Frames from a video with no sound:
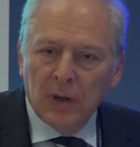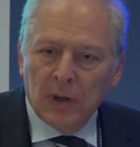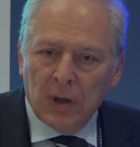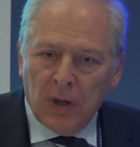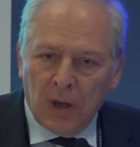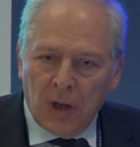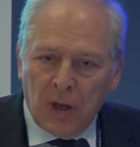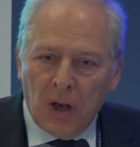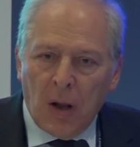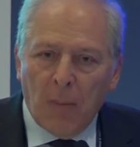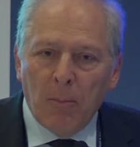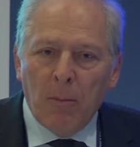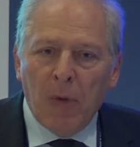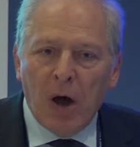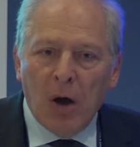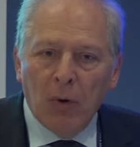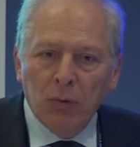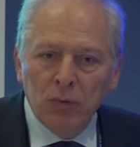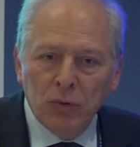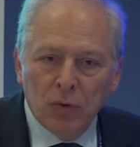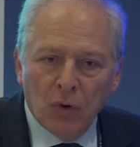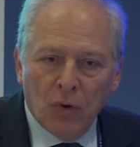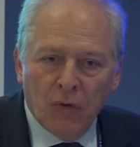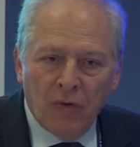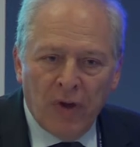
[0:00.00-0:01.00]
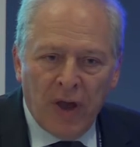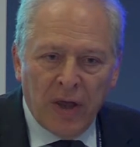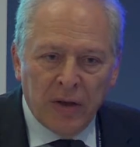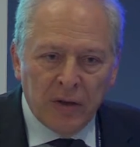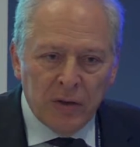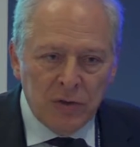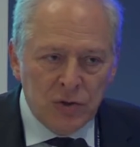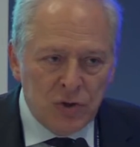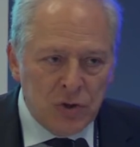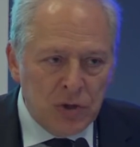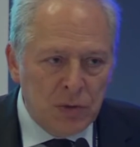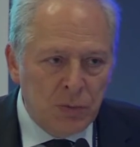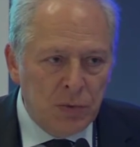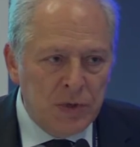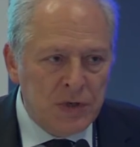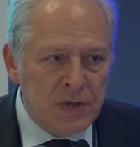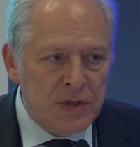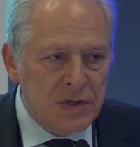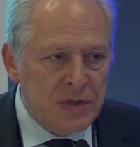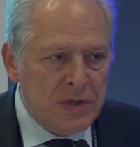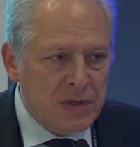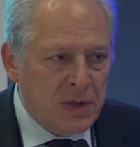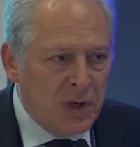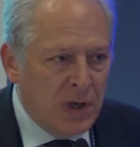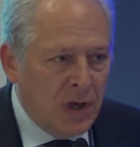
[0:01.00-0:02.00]
an amount of energy which
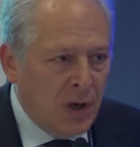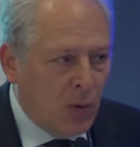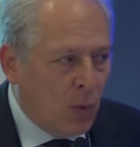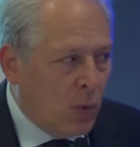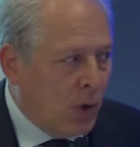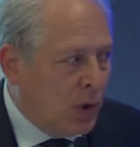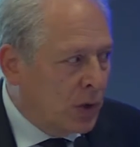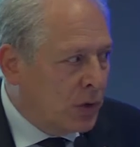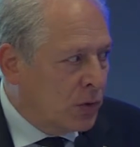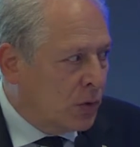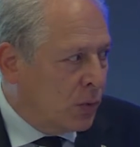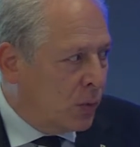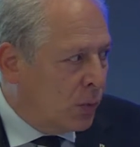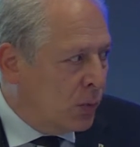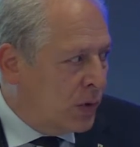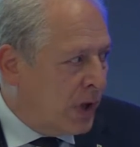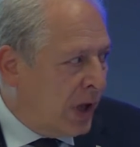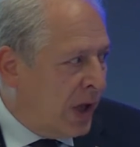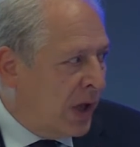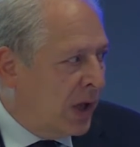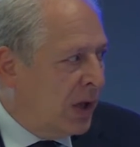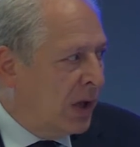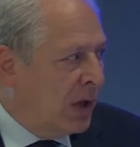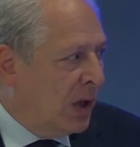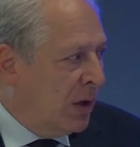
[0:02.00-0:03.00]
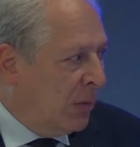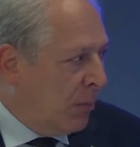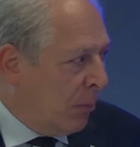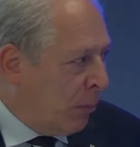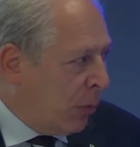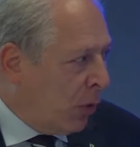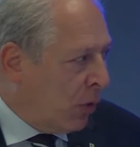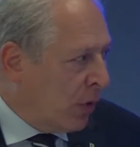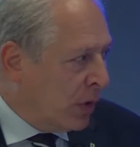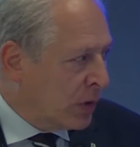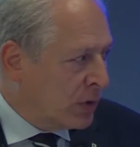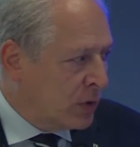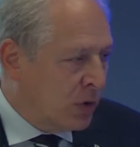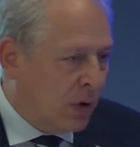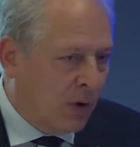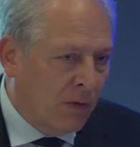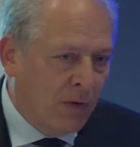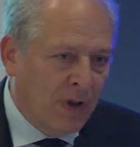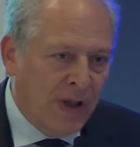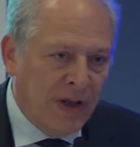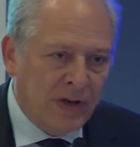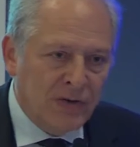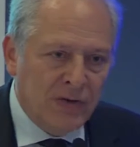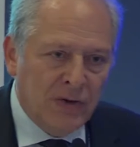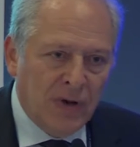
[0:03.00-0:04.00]
is equal to the import of
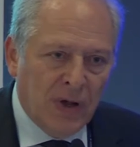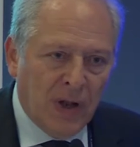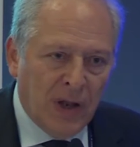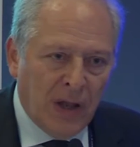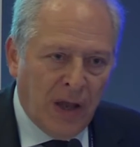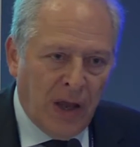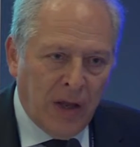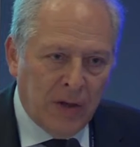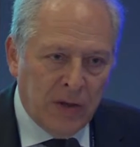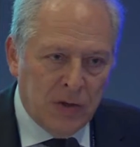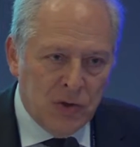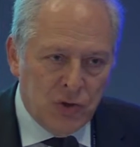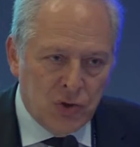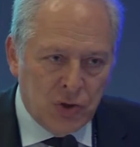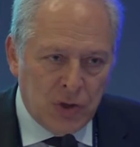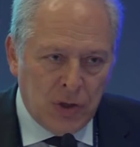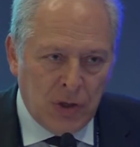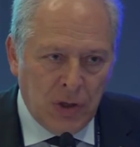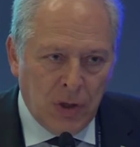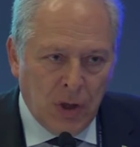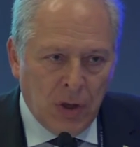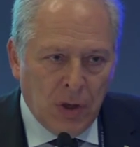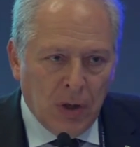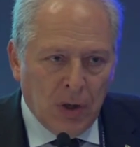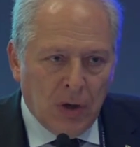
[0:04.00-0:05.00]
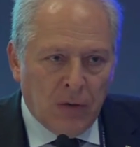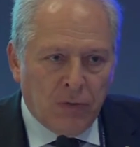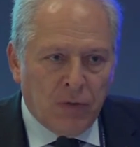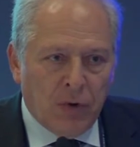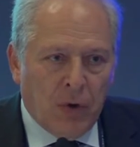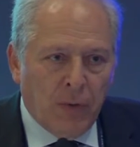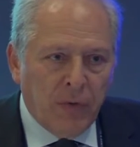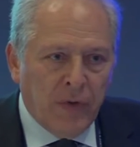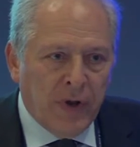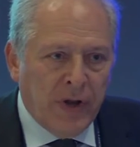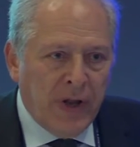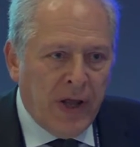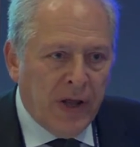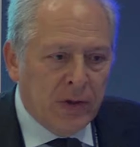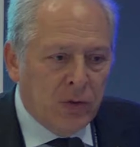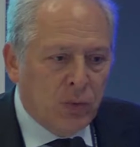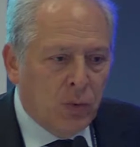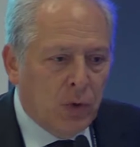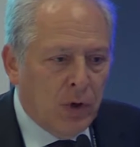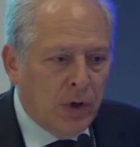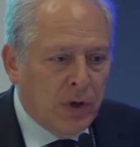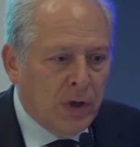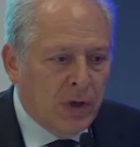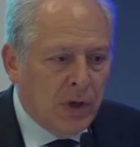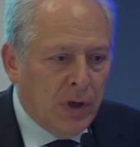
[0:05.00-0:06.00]
electrical energy from the
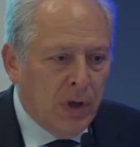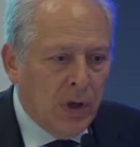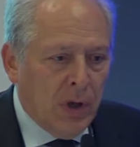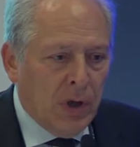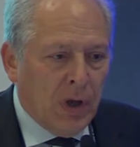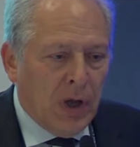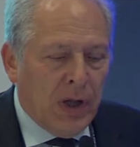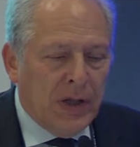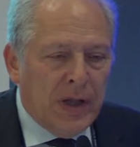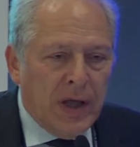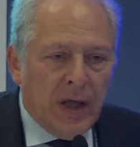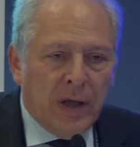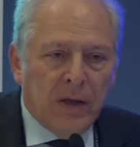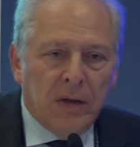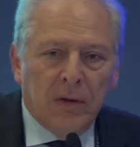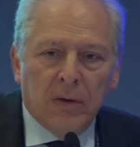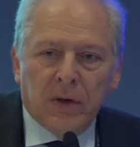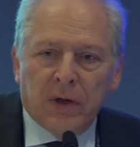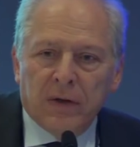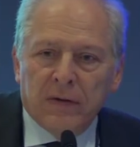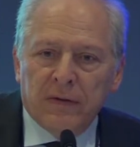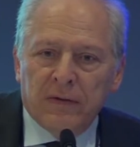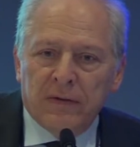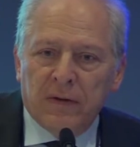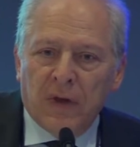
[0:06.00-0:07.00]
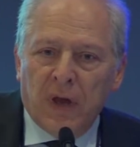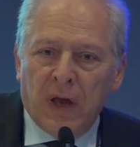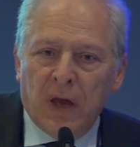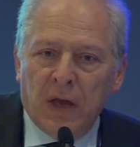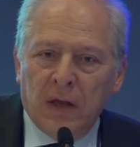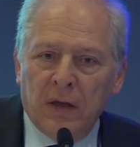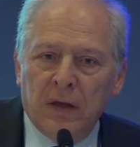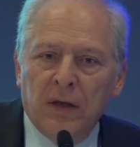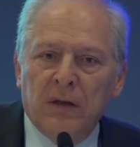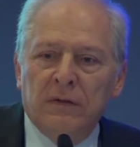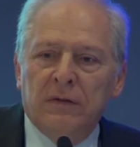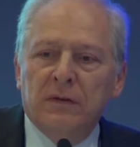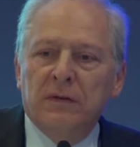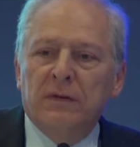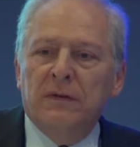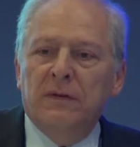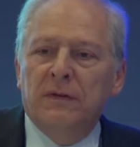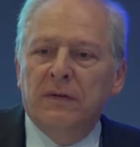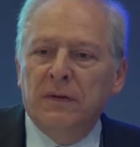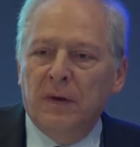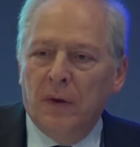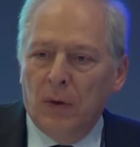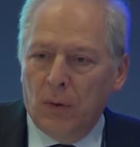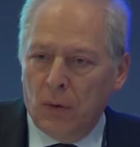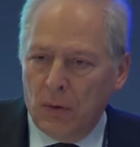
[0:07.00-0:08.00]
network. And then you can say, is it
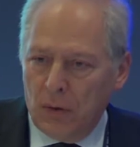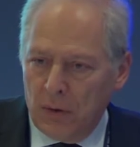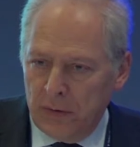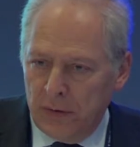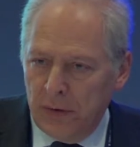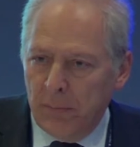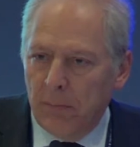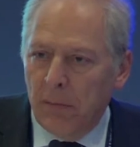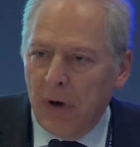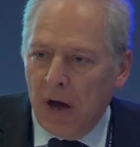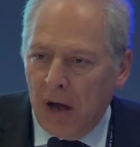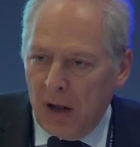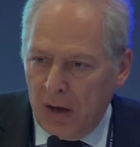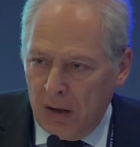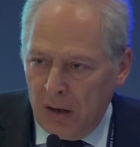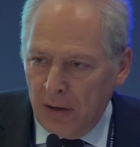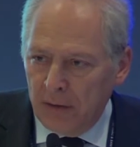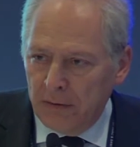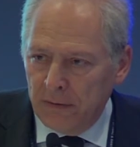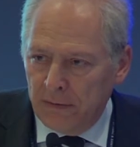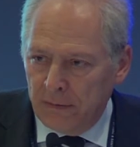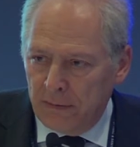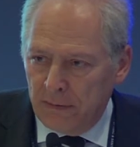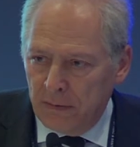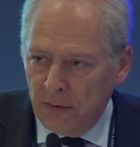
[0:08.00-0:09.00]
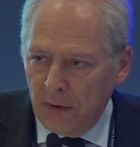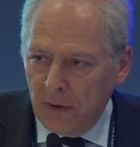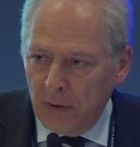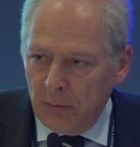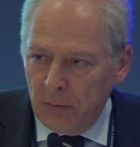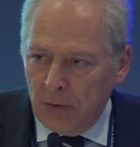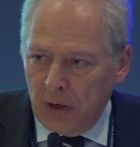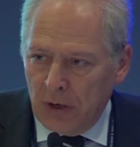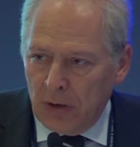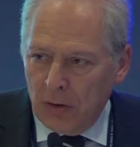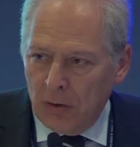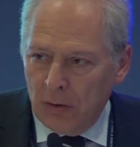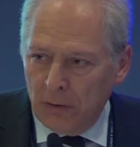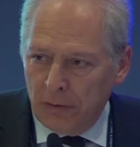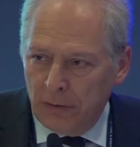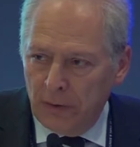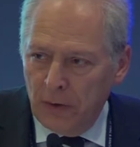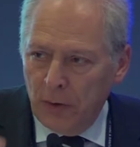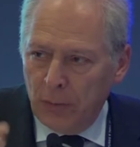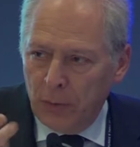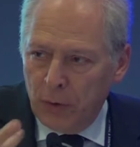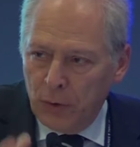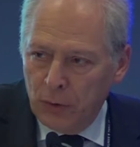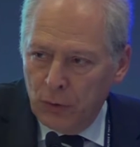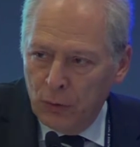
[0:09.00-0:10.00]
zero, the balance? Because
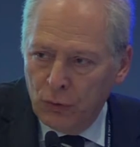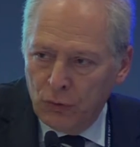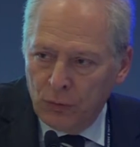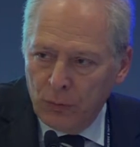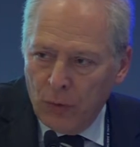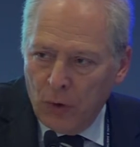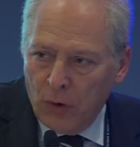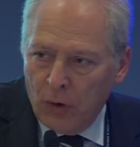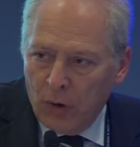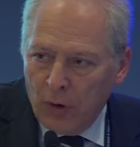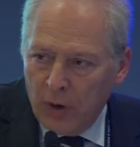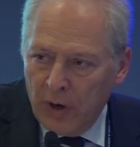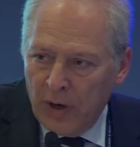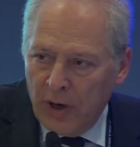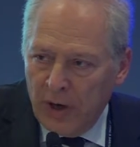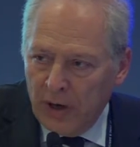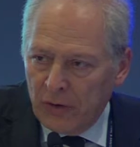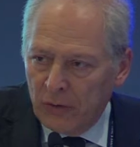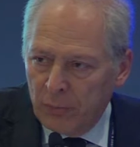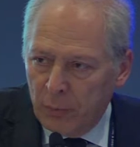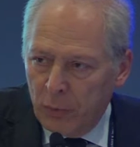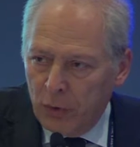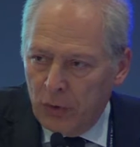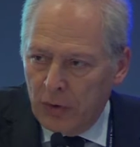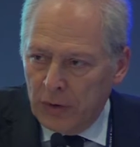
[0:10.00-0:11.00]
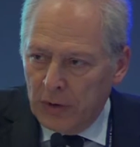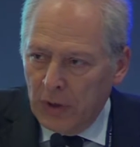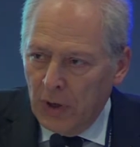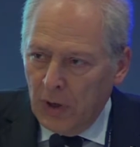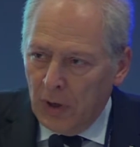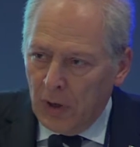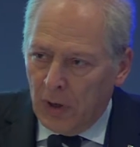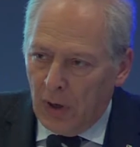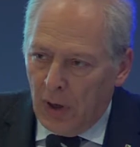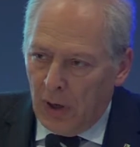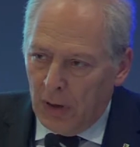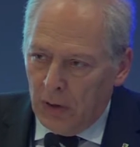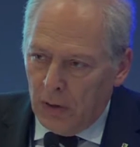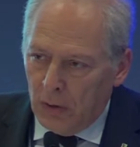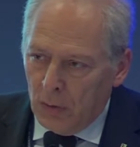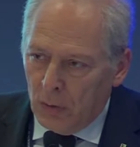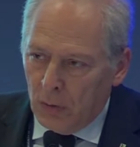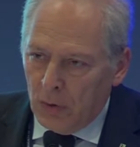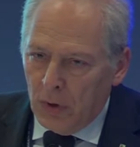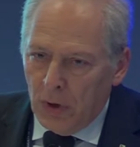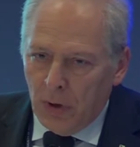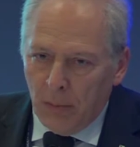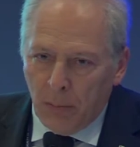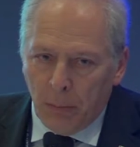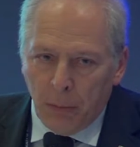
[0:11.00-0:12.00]
you produce more, export, and you
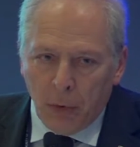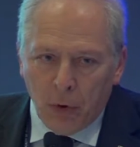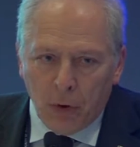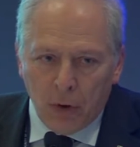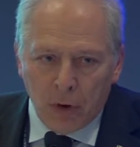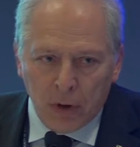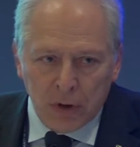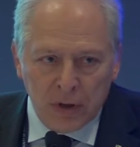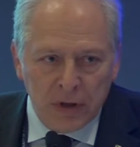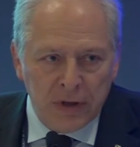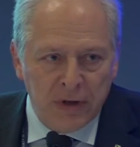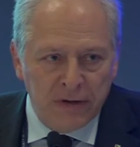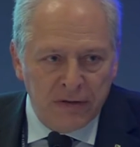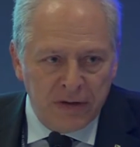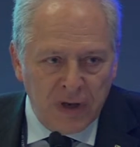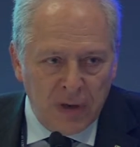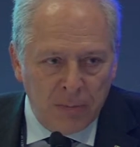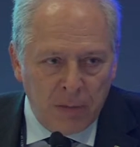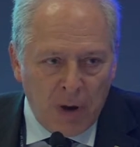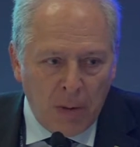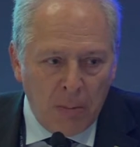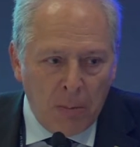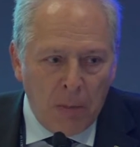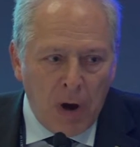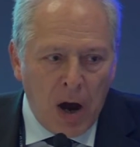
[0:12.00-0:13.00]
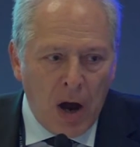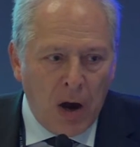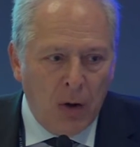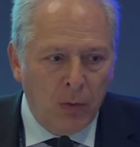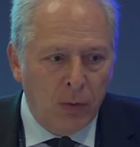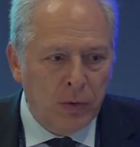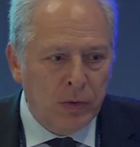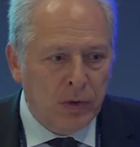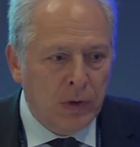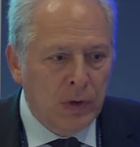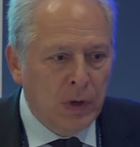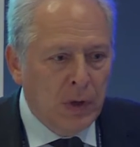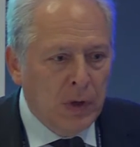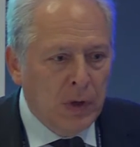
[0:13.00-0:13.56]
import the same amount.